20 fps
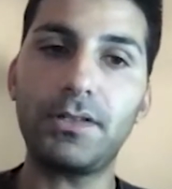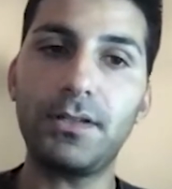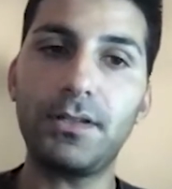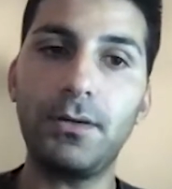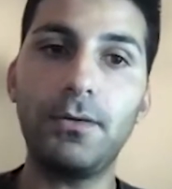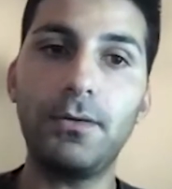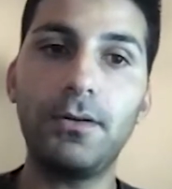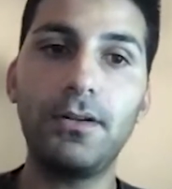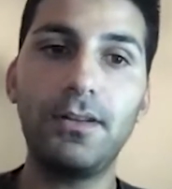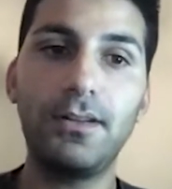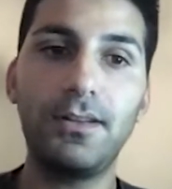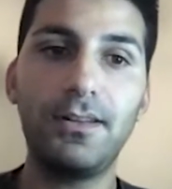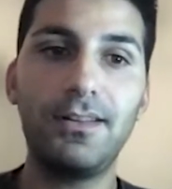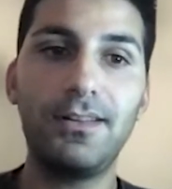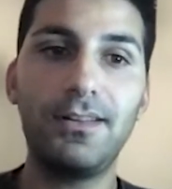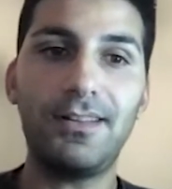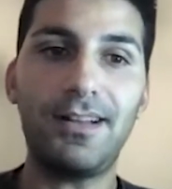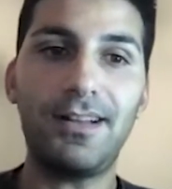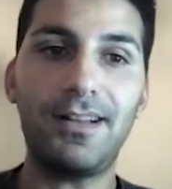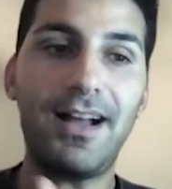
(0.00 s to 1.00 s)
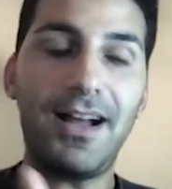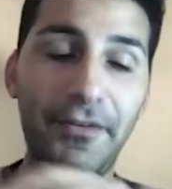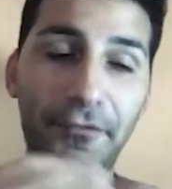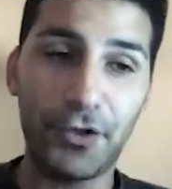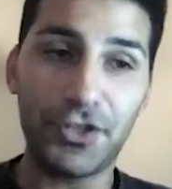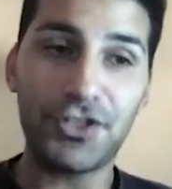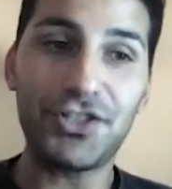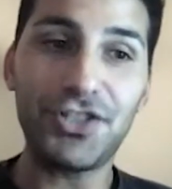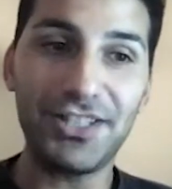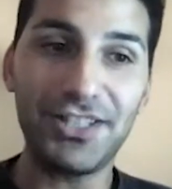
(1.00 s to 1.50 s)
So
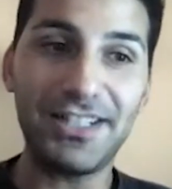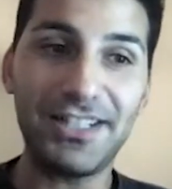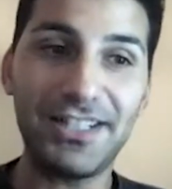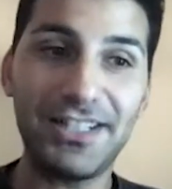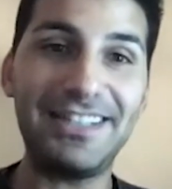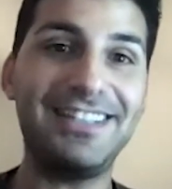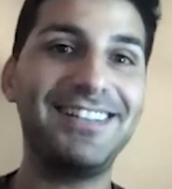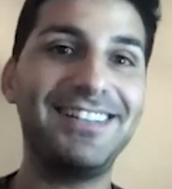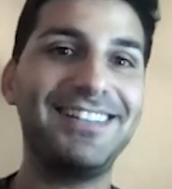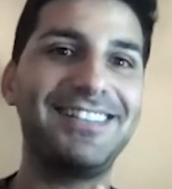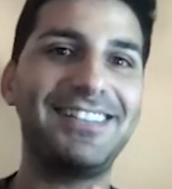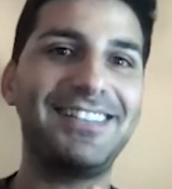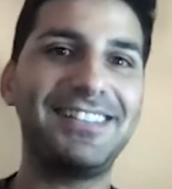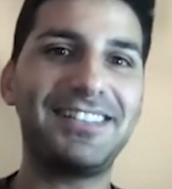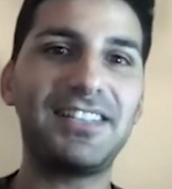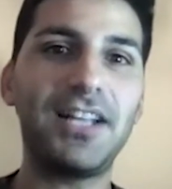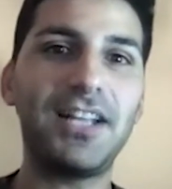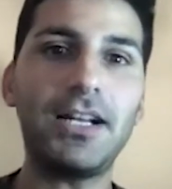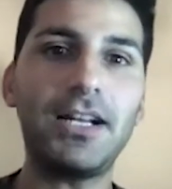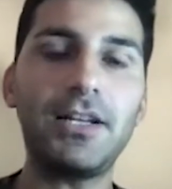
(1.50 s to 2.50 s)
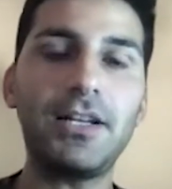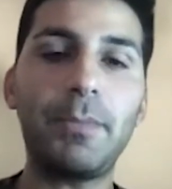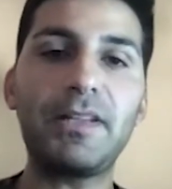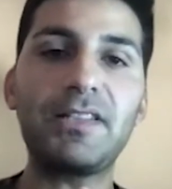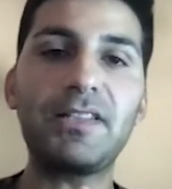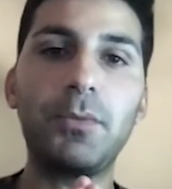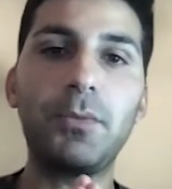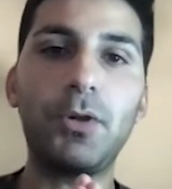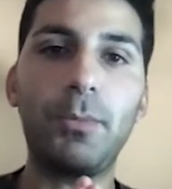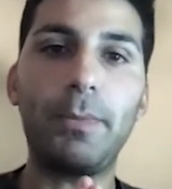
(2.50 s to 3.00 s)
unfortunately, this is not yet
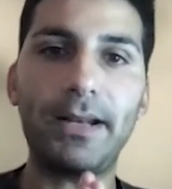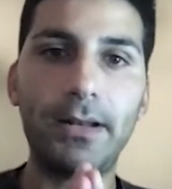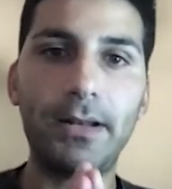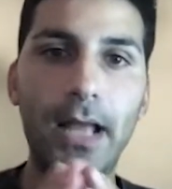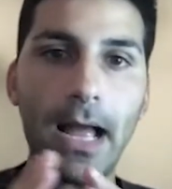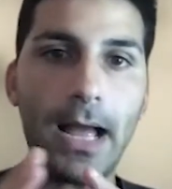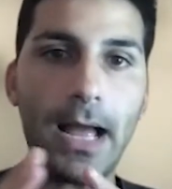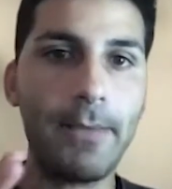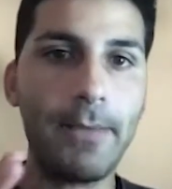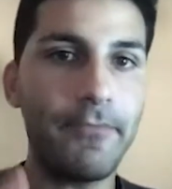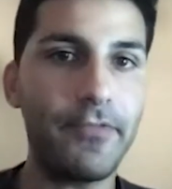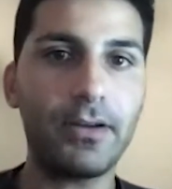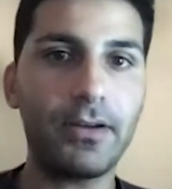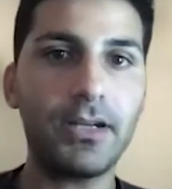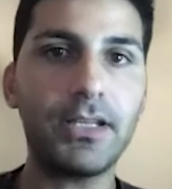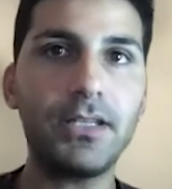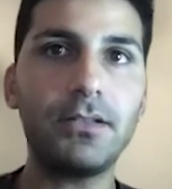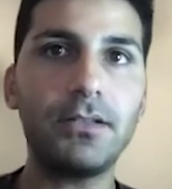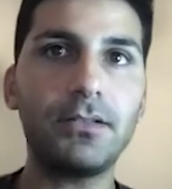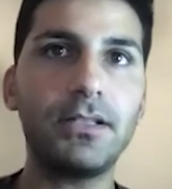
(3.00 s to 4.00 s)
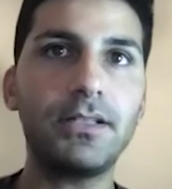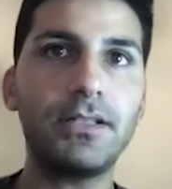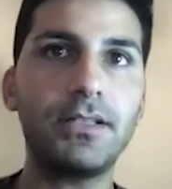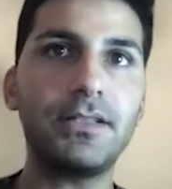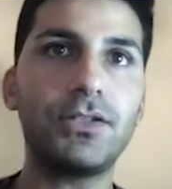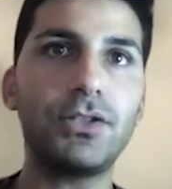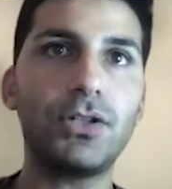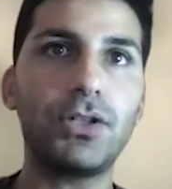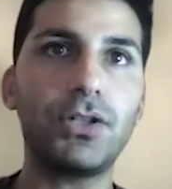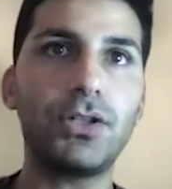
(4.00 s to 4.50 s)
possible, but I'm very curious
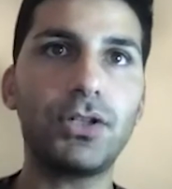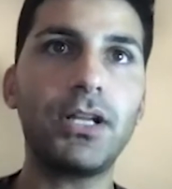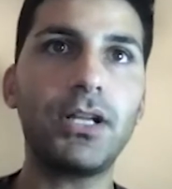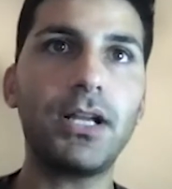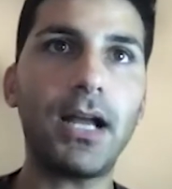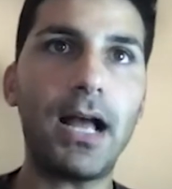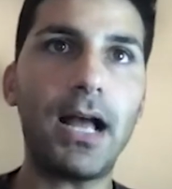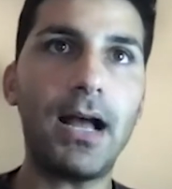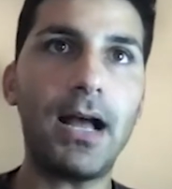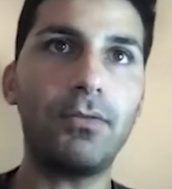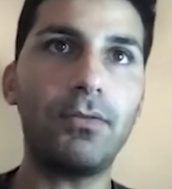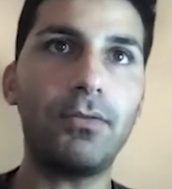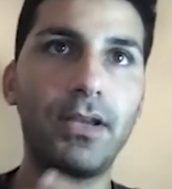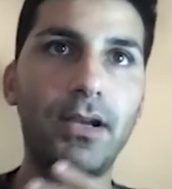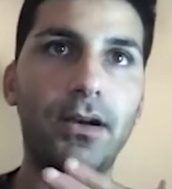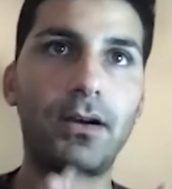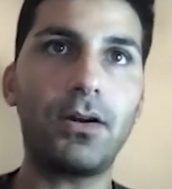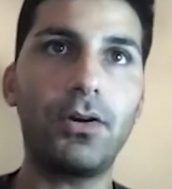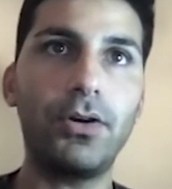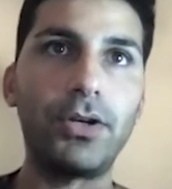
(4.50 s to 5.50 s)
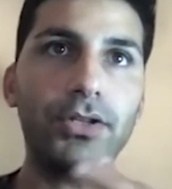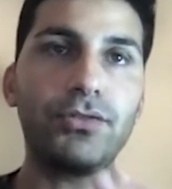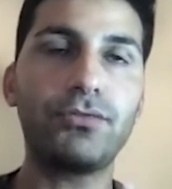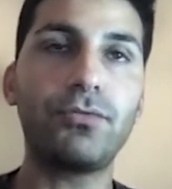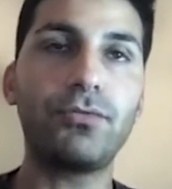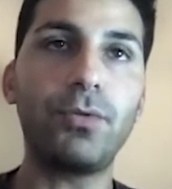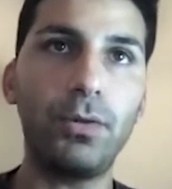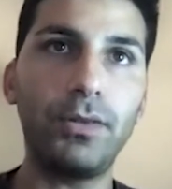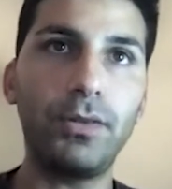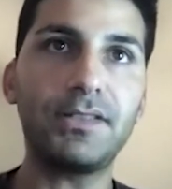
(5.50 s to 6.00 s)
into learning how they are going to
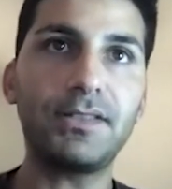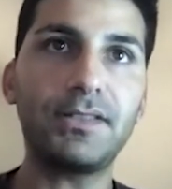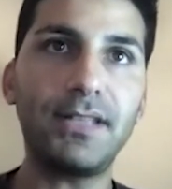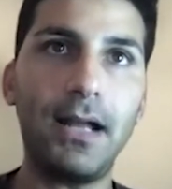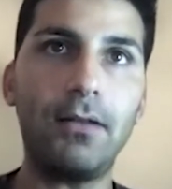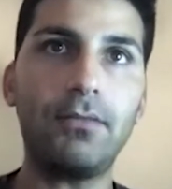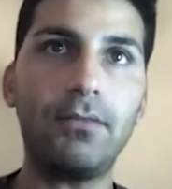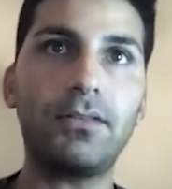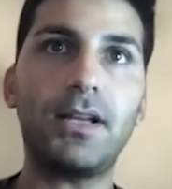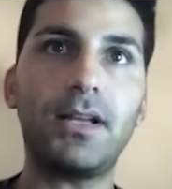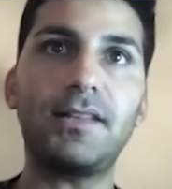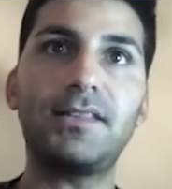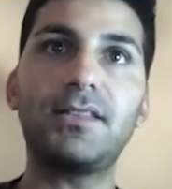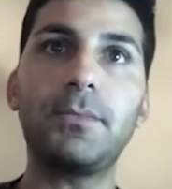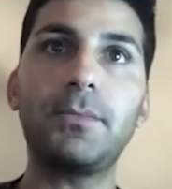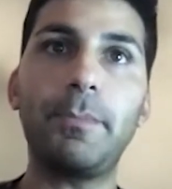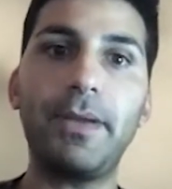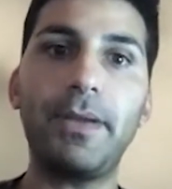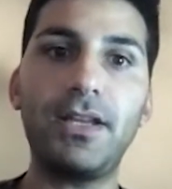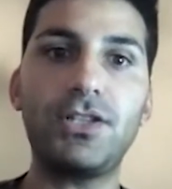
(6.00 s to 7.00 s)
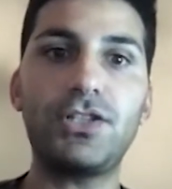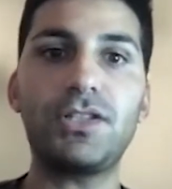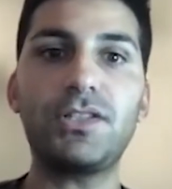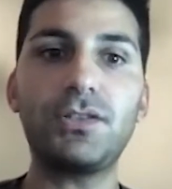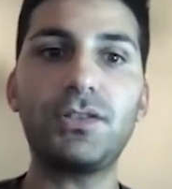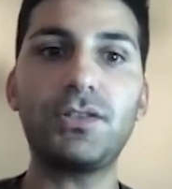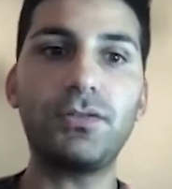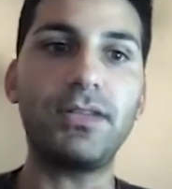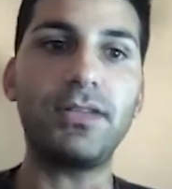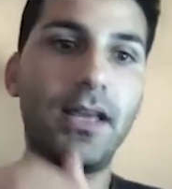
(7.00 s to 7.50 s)
roll this out, custom
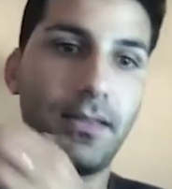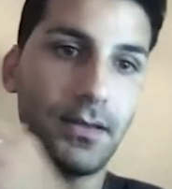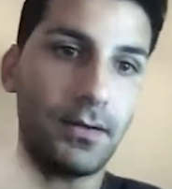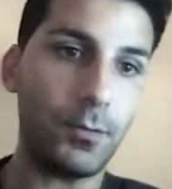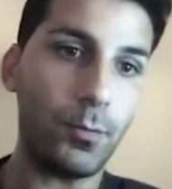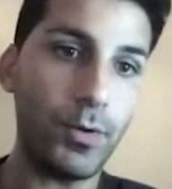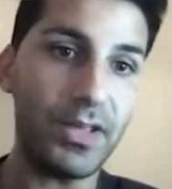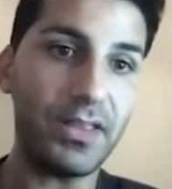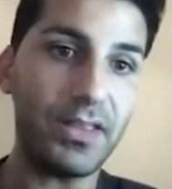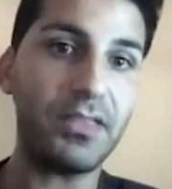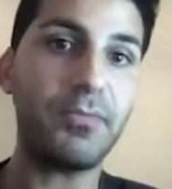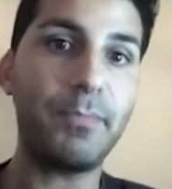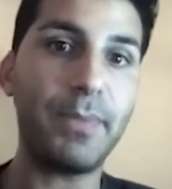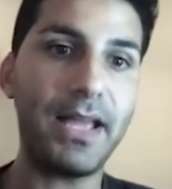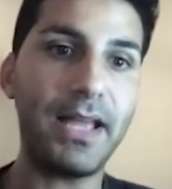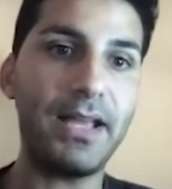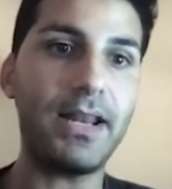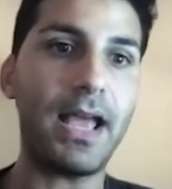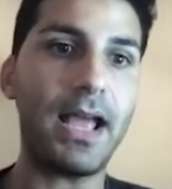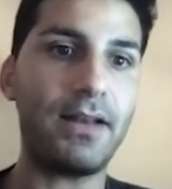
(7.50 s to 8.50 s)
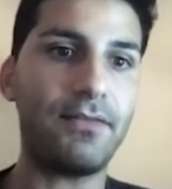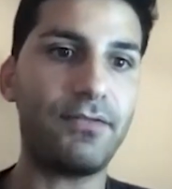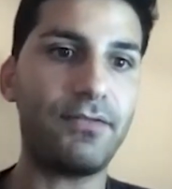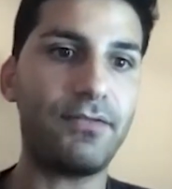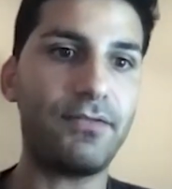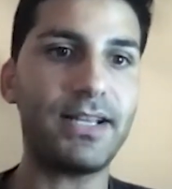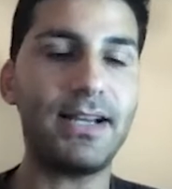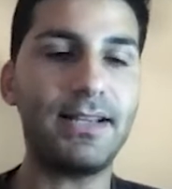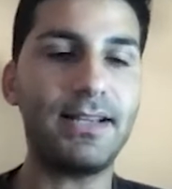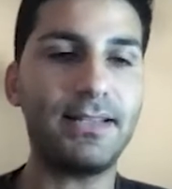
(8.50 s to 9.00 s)
pages together with paid
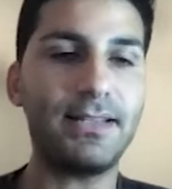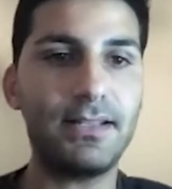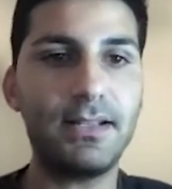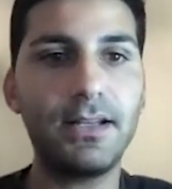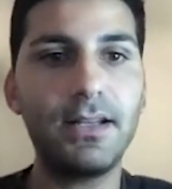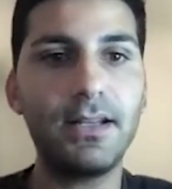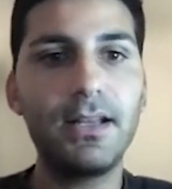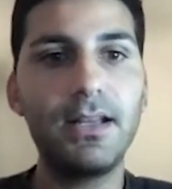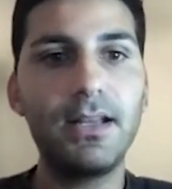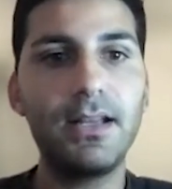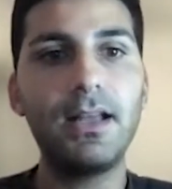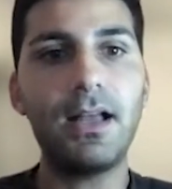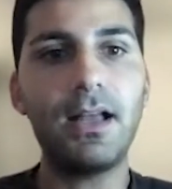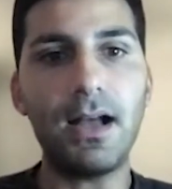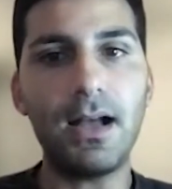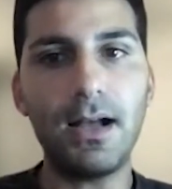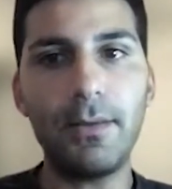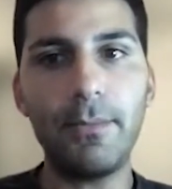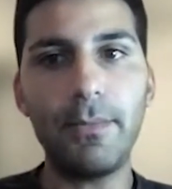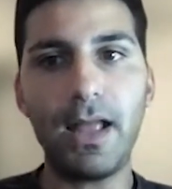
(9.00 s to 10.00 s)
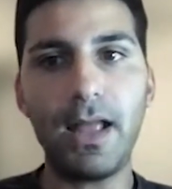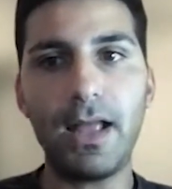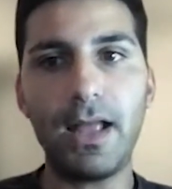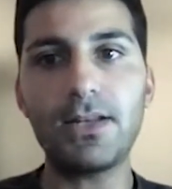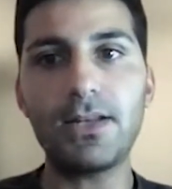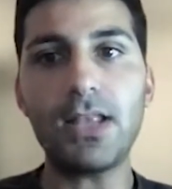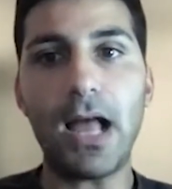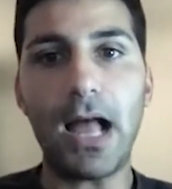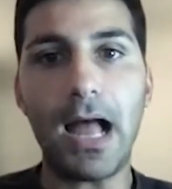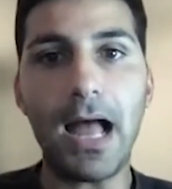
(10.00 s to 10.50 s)
advertising,
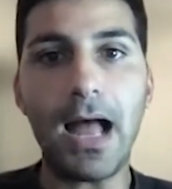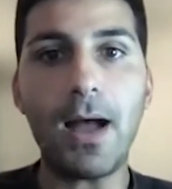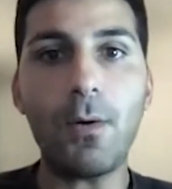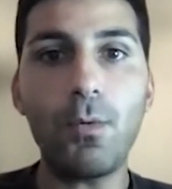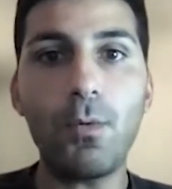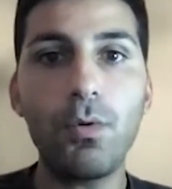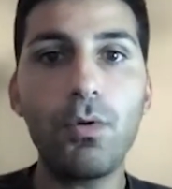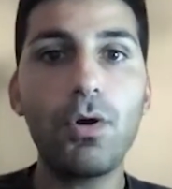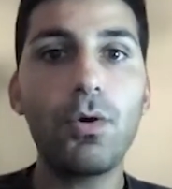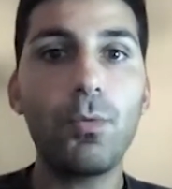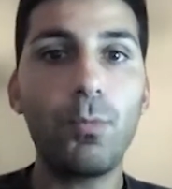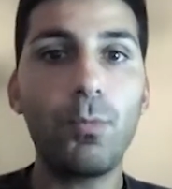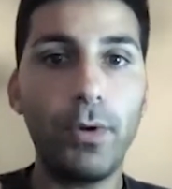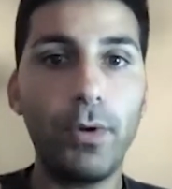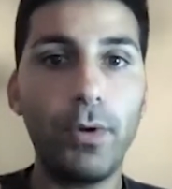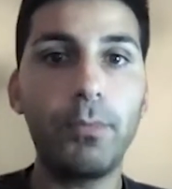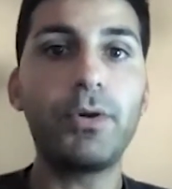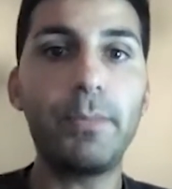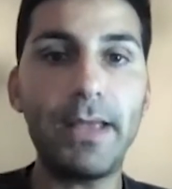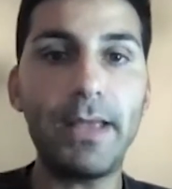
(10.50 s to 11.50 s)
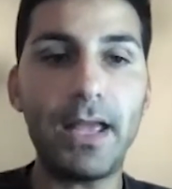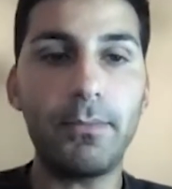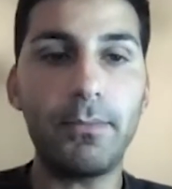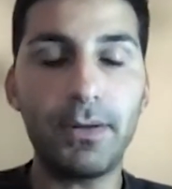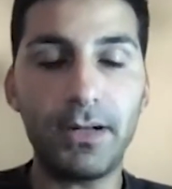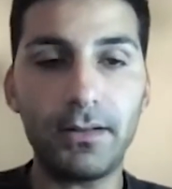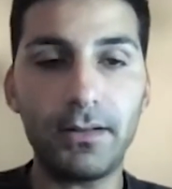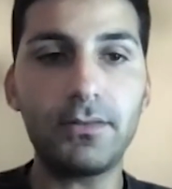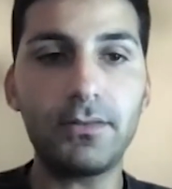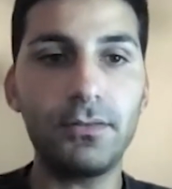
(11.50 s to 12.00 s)
and how we would be
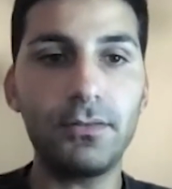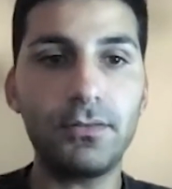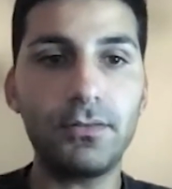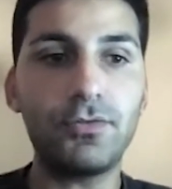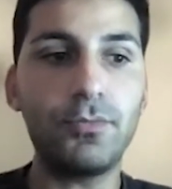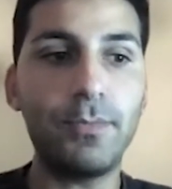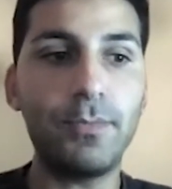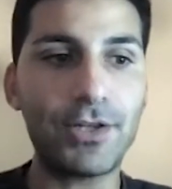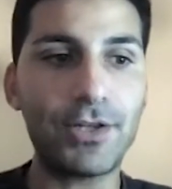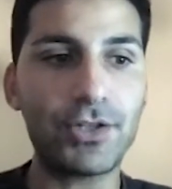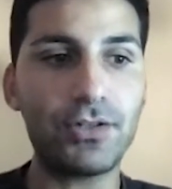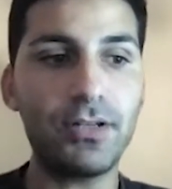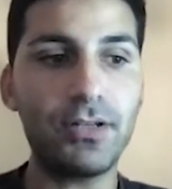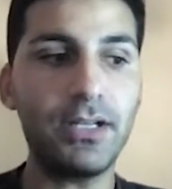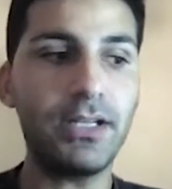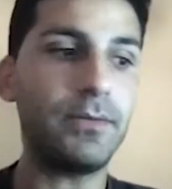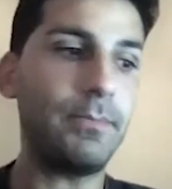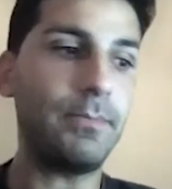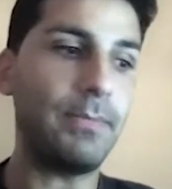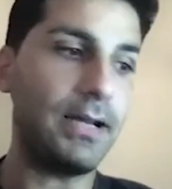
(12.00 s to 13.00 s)
able to measure it.